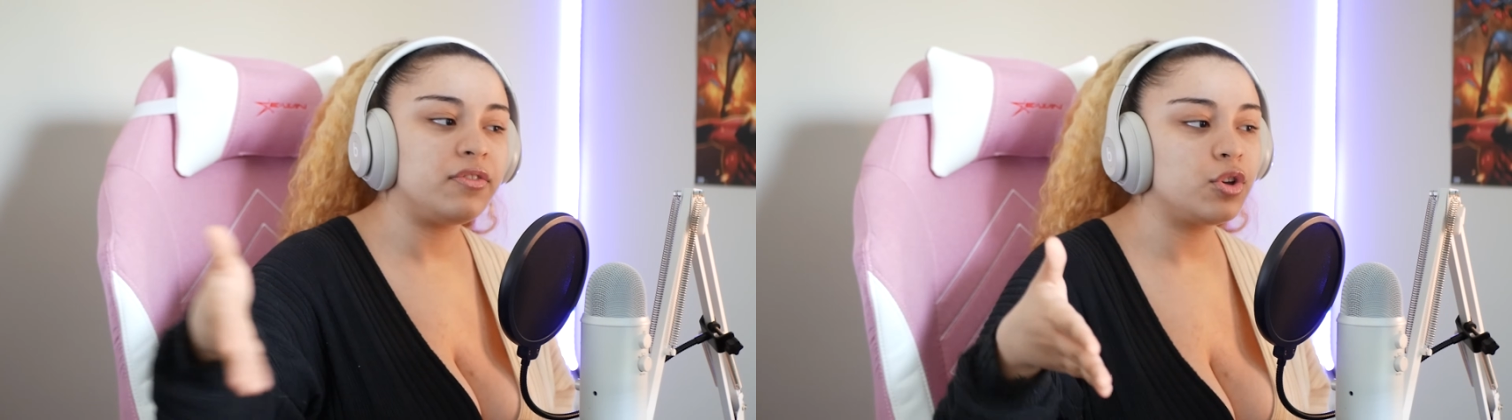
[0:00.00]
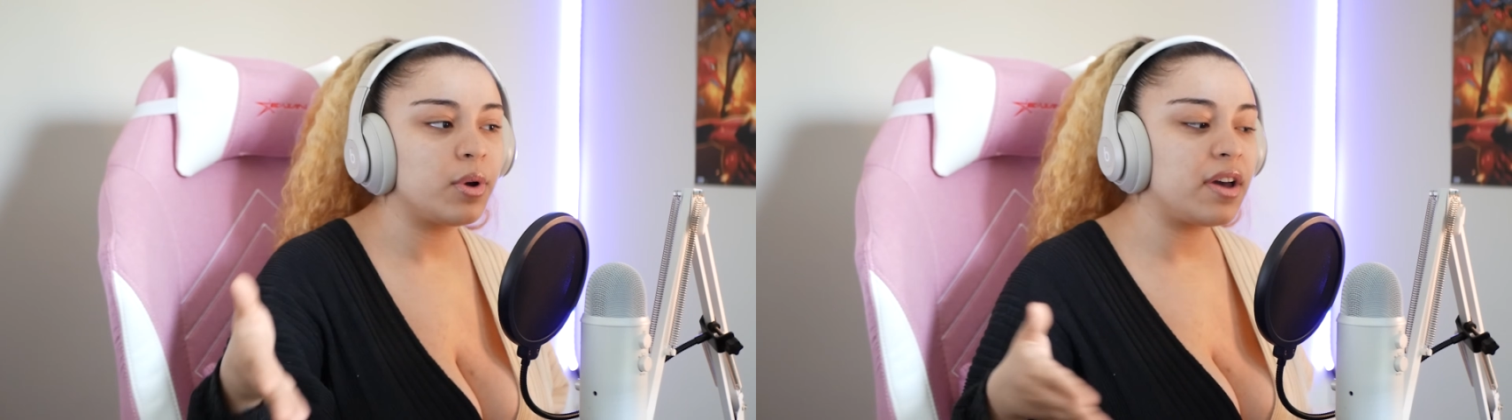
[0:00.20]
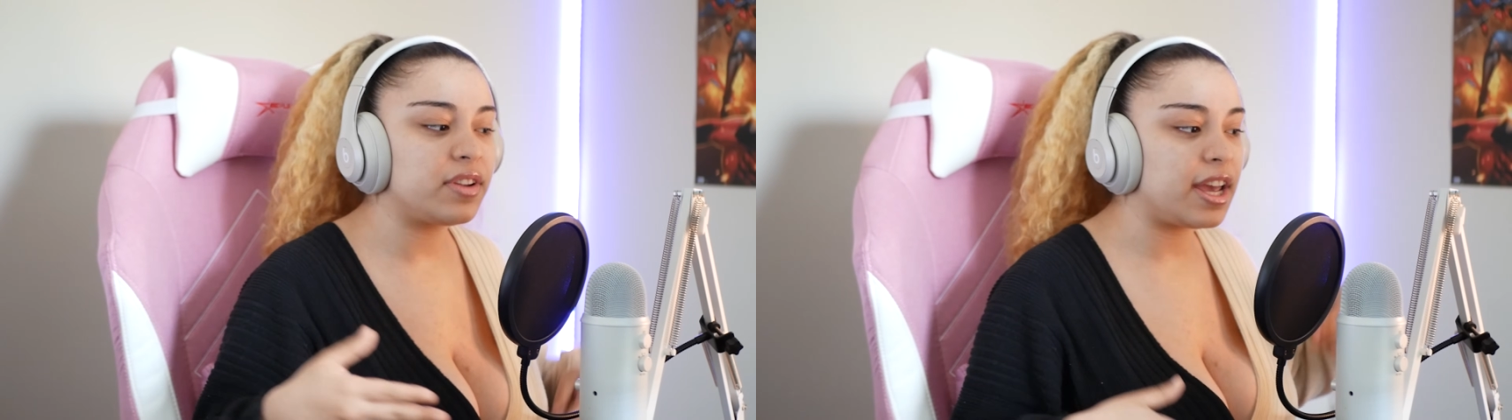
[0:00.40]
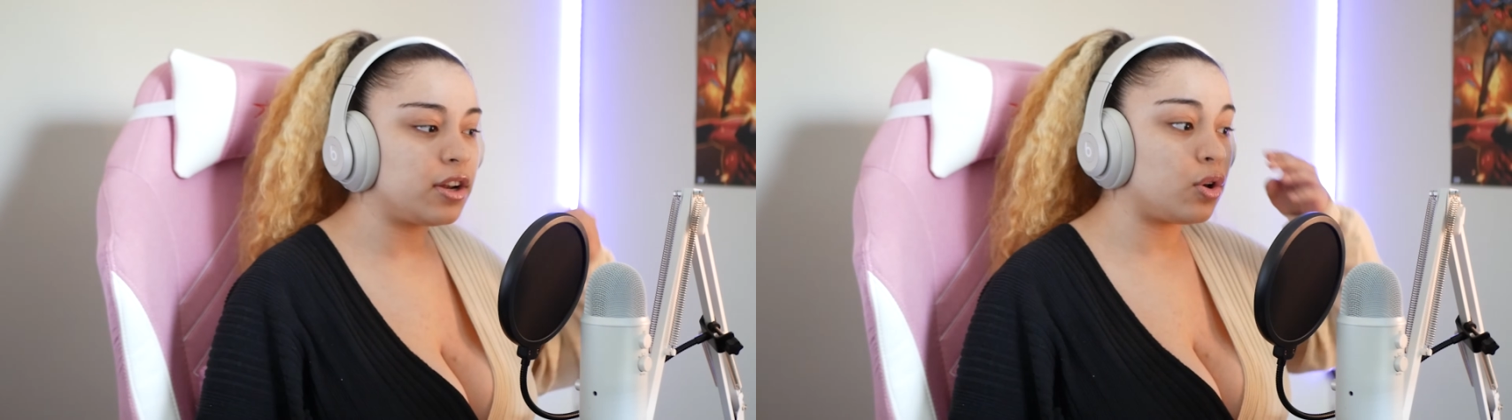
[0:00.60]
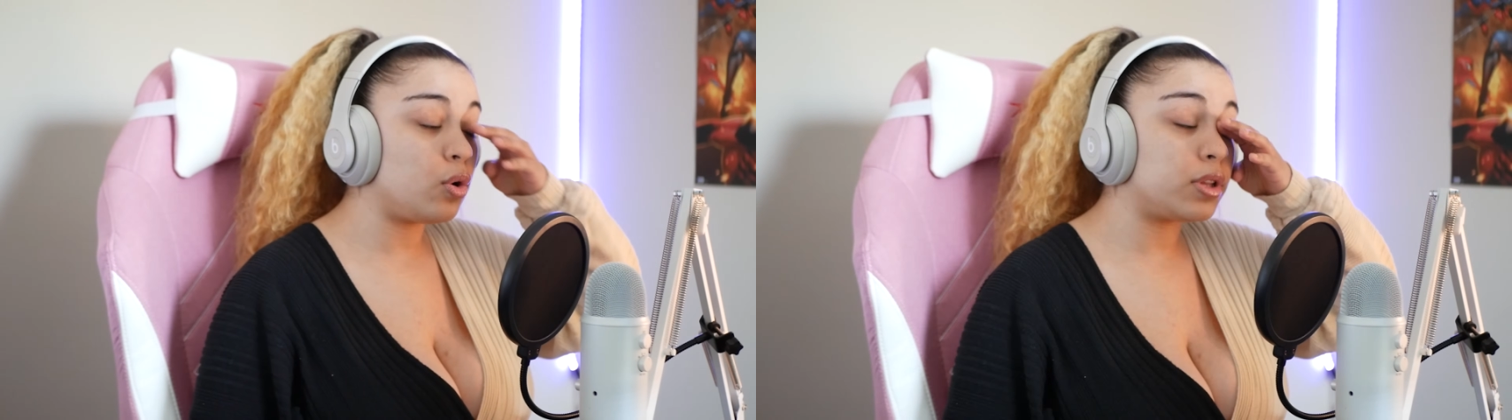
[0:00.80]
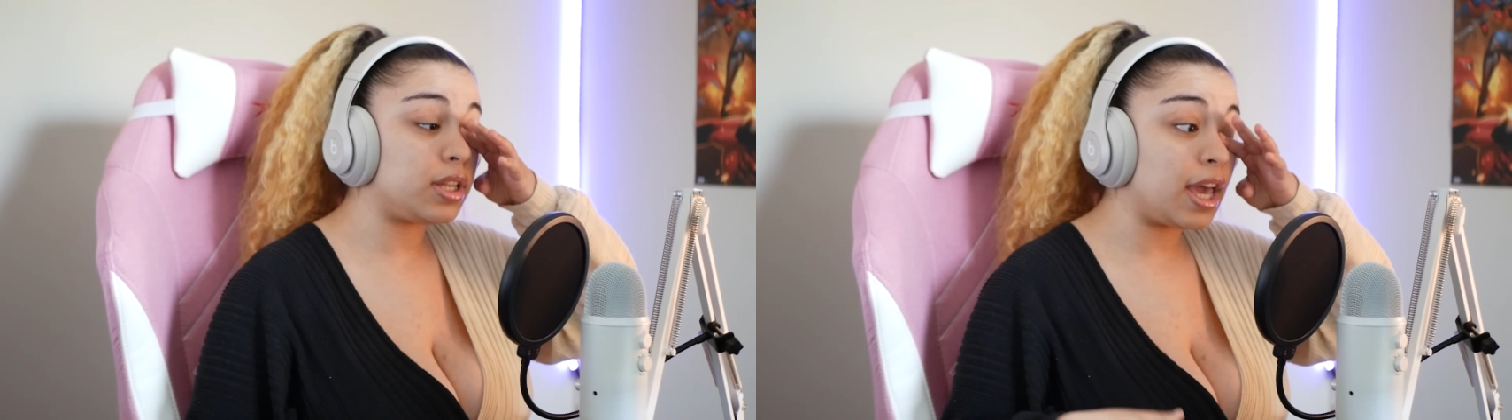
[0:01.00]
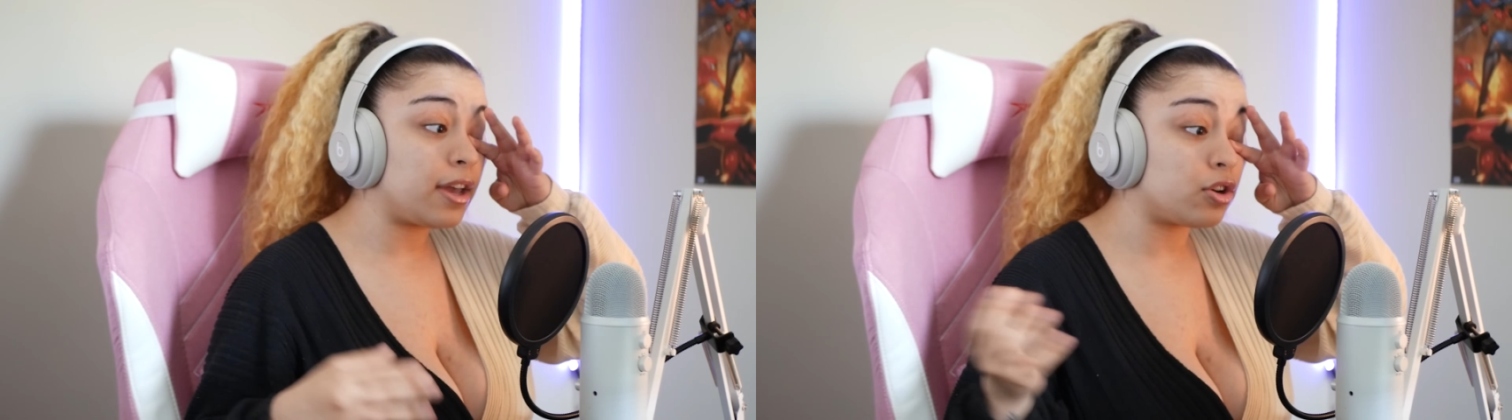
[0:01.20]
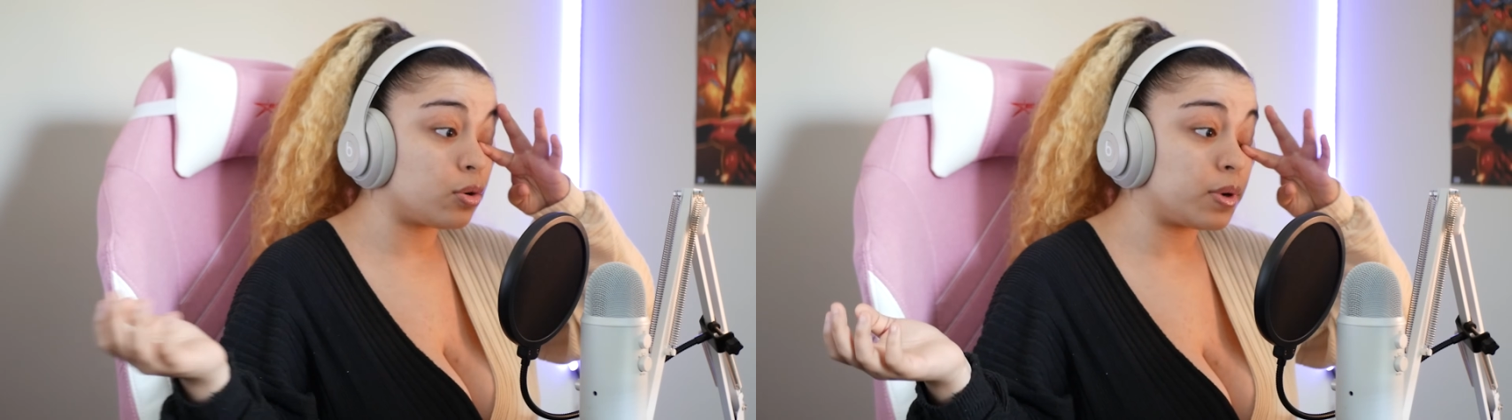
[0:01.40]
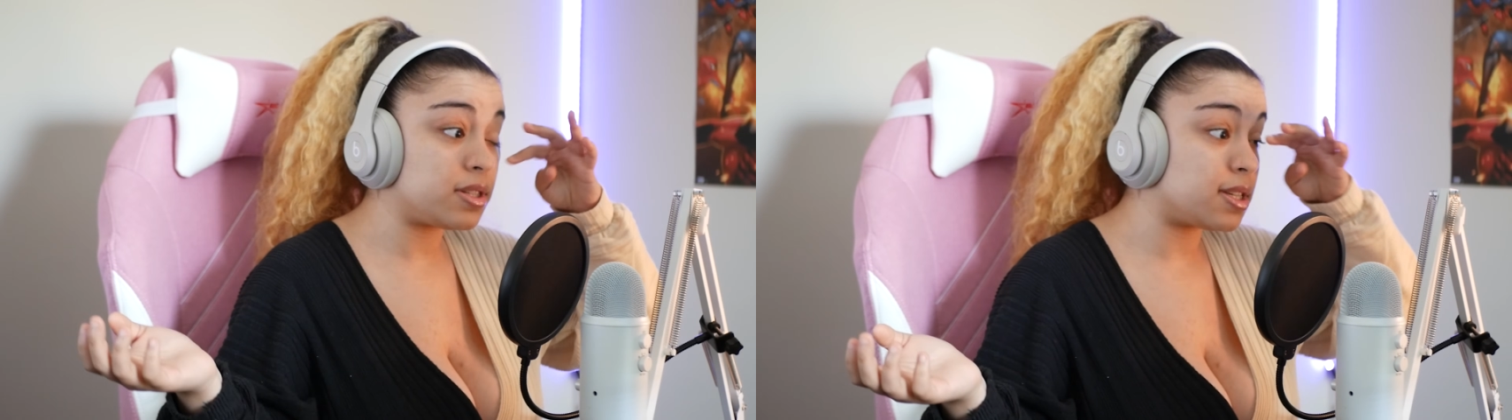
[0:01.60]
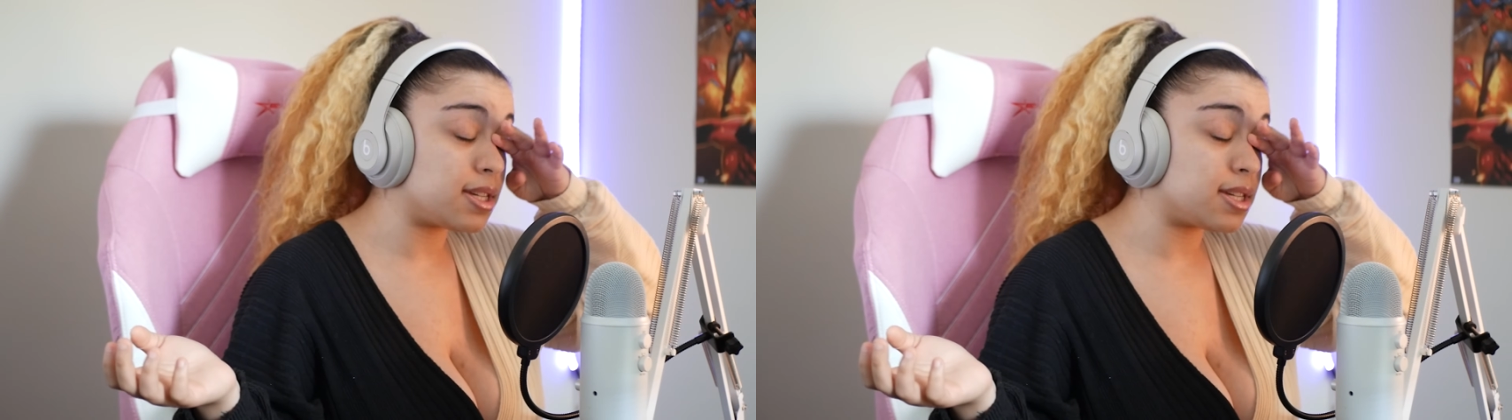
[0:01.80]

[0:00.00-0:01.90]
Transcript: if you don't have an end goal then yeah you're a waste